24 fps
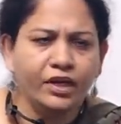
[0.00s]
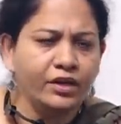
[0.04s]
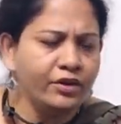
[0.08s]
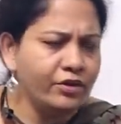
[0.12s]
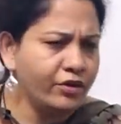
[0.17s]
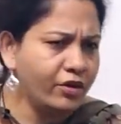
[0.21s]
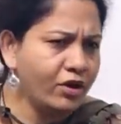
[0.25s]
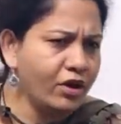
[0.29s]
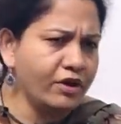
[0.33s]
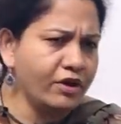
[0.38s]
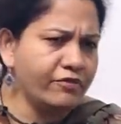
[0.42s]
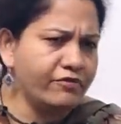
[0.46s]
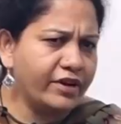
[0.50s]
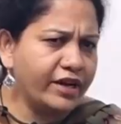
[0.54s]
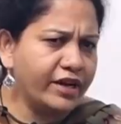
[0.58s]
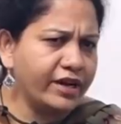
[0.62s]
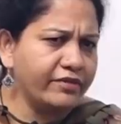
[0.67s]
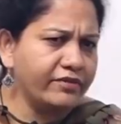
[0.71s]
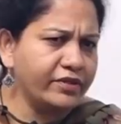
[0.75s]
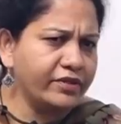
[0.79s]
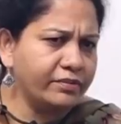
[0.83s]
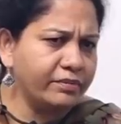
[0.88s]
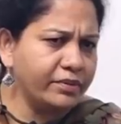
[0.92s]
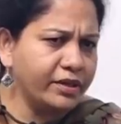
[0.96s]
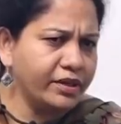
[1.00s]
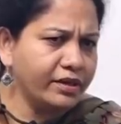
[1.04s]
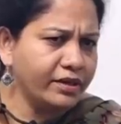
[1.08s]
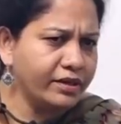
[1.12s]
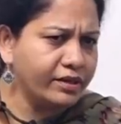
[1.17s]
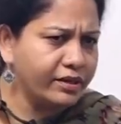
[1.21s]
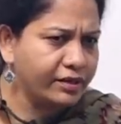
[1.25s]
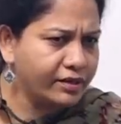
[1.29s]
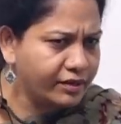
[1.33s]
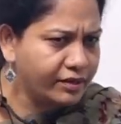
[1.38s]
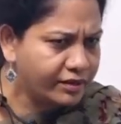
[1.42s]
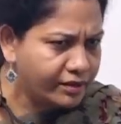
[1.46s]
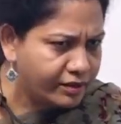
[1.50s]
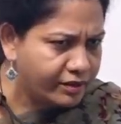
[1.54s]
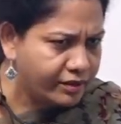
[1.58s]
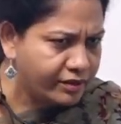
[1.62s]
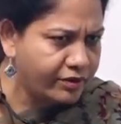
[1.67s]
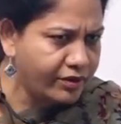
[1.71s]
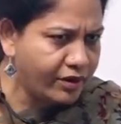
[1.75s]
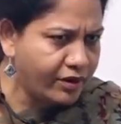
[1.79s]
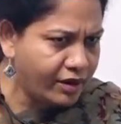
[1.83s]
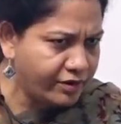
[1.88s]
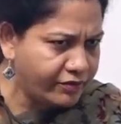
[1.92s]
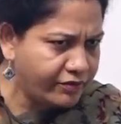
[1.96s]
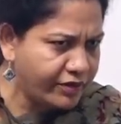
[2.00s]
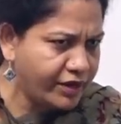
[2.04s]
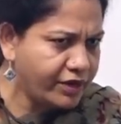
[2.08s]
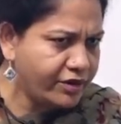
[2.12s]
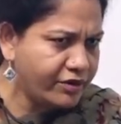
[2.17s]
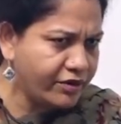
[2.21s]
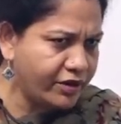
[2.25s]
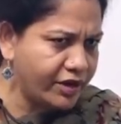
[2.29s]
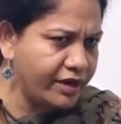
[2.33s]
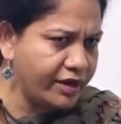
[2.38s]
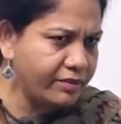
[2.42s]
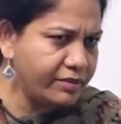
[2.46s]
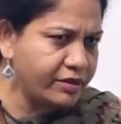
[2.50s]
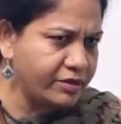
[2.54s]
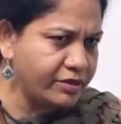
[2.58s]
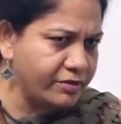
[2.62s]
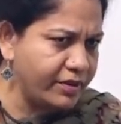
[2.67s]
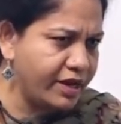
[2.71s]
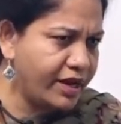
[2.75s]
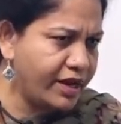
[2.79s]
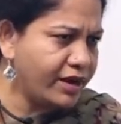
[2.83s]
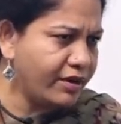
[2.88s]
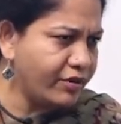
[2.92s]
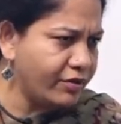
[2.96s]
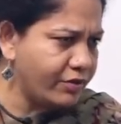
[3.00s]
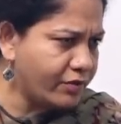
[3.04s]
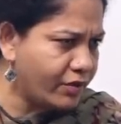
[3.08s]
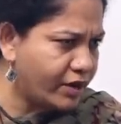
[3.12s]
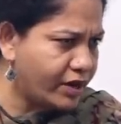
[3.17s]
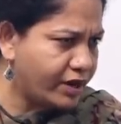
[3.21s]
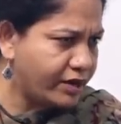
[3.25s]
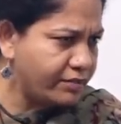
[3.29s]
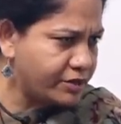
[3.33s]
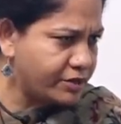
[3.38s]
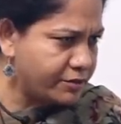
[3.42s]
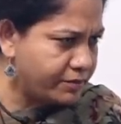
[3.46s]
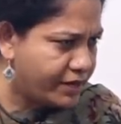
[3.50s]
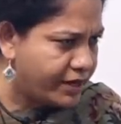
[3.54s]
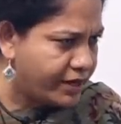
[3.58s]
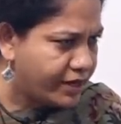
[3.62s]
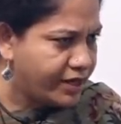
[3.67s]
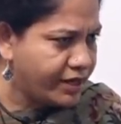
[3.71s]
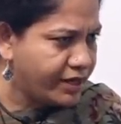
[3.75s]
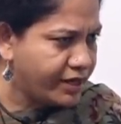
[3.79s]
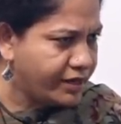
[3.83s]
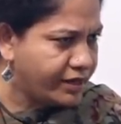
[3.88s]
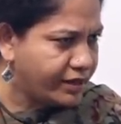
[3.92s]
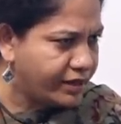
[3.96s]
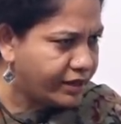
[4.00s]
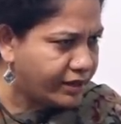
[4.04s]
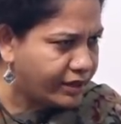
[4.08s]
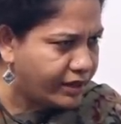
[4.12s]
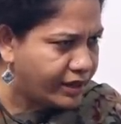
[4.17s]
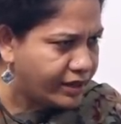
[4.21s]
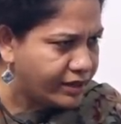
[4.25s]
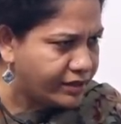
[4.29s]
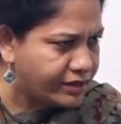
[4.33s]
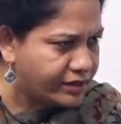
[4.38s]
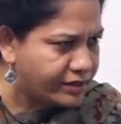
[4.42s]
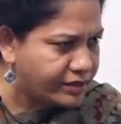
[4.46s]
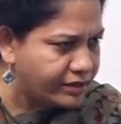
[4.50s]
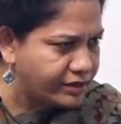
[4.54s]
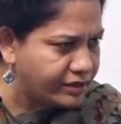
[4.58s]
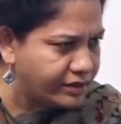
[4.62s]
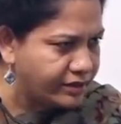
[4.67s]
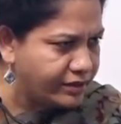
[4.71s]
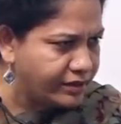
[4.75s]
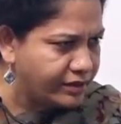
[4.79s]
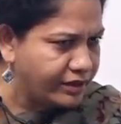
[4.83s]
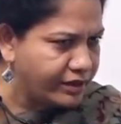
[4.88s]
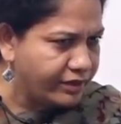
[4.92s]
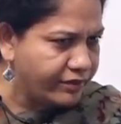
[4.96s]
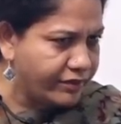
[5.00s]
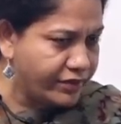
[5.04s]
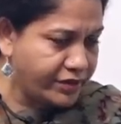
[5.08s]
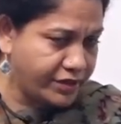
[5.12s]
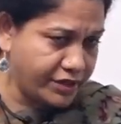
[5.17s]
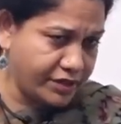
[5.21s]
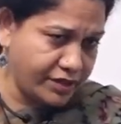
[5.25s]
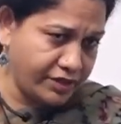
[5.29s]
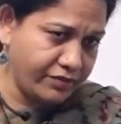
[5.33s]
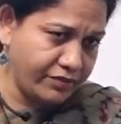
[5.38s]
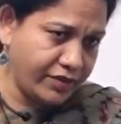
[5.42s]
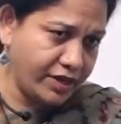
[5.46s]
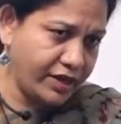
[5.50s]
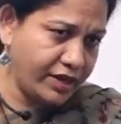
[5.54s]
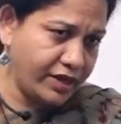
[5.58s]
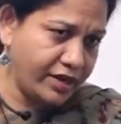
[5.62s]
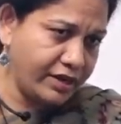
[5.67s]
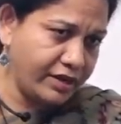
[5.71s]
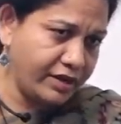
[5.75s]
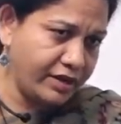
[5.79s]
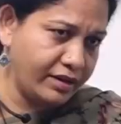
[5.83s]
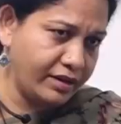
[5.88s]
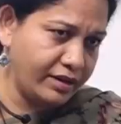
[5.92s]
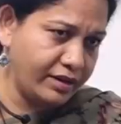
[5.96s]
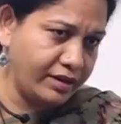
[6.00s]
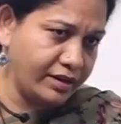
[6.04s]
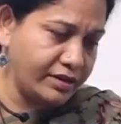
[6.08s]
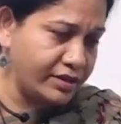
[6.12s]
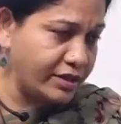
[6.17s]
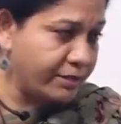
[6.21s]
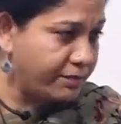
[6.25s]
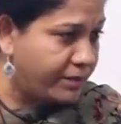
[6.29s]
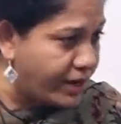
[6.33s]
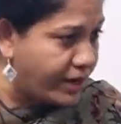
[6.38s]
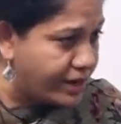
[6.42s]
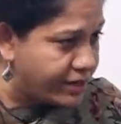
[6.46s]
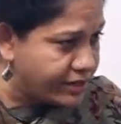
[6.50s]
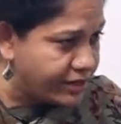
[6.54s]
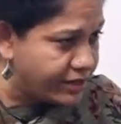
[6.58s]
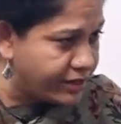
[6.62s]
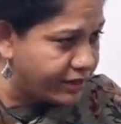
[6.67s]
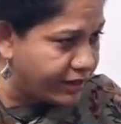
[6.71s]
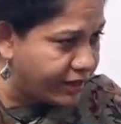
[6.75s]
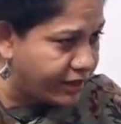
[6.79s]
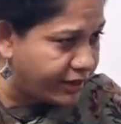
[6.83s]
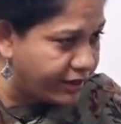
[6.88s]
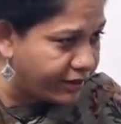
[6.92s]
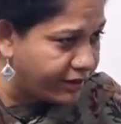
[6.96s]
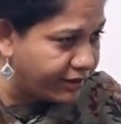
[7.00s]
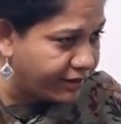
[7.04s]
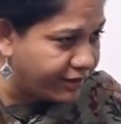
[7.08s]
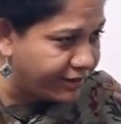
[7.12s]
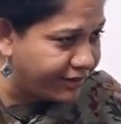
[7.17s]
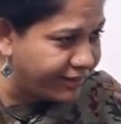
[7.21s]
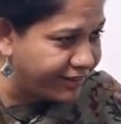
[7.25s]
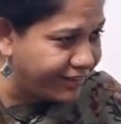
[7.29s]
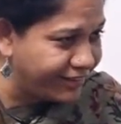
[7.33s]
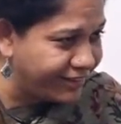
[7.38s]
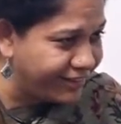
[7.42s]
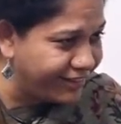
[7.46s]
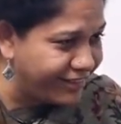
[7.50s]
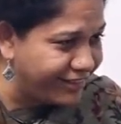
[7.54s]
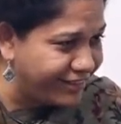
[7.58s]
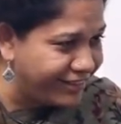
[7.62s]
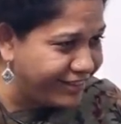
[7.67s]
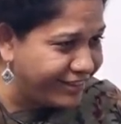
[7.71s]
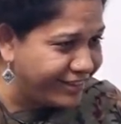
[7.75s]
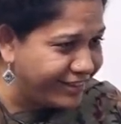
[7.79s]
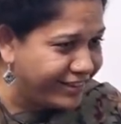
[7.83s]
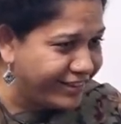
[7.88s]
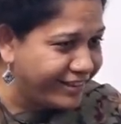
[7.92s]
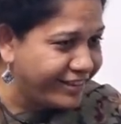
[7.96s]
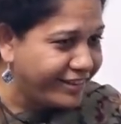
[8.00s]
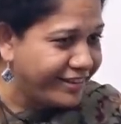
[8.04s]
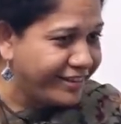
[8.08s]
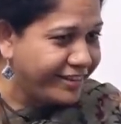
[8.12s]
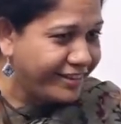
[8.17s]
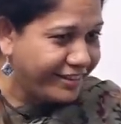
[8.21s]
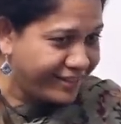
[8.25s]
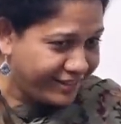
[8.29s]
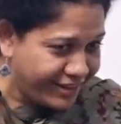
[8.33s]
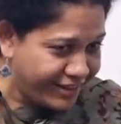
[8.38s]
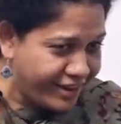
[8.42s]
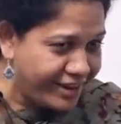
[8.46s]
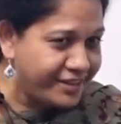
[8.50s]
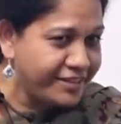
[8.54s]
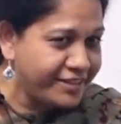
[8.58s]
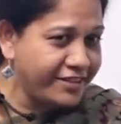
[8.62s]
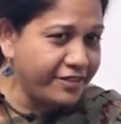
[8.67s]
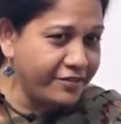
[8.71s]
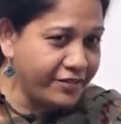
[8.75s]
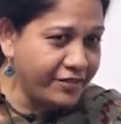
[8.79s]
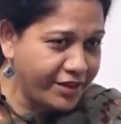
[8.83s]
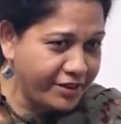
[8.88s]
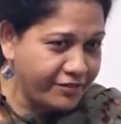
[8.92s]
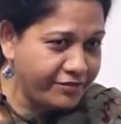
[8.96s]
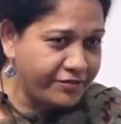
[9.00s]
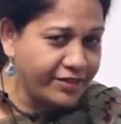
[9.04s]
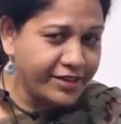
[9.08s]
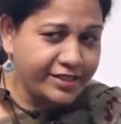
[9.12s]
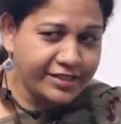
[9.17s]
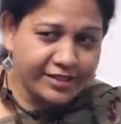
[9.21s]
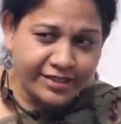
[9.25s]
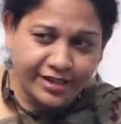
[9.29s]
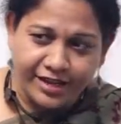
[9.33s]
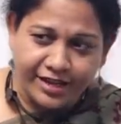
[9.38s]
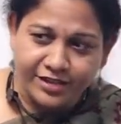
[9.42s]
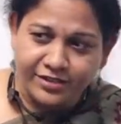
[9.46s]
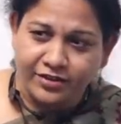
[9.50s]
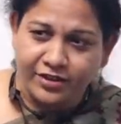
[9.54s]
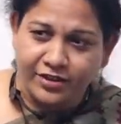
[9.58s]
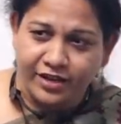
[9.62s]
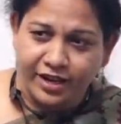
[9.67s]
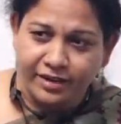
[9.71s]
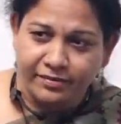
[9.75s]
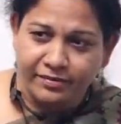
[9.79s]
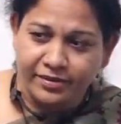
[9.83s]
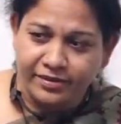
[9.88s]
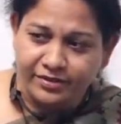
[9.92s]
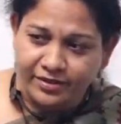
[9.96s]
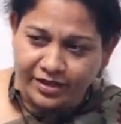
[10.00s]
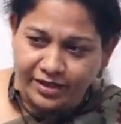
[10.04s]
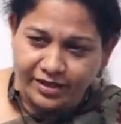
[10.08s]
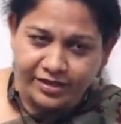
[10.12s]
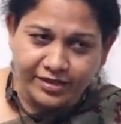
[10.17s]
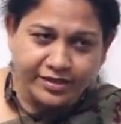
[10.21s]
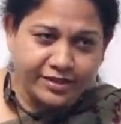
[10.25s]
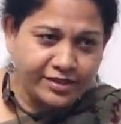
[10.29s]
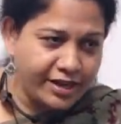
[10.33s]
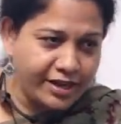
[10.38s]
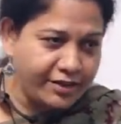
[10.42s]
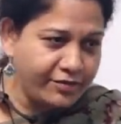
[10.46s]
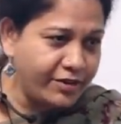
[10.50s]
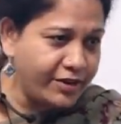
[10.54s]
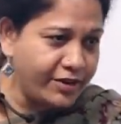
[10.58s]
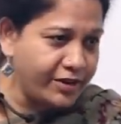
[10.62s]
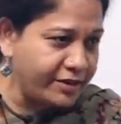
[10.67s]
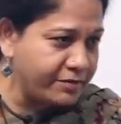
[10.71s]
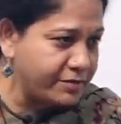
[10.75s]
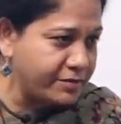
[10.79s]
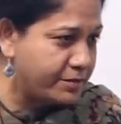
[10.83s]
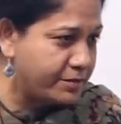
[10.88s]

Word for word: you're all fine with me? You're all fine? You're able to make out what I'm speaking in the class? Which is a very surprising thing that in the very first class you are able to understand what I'm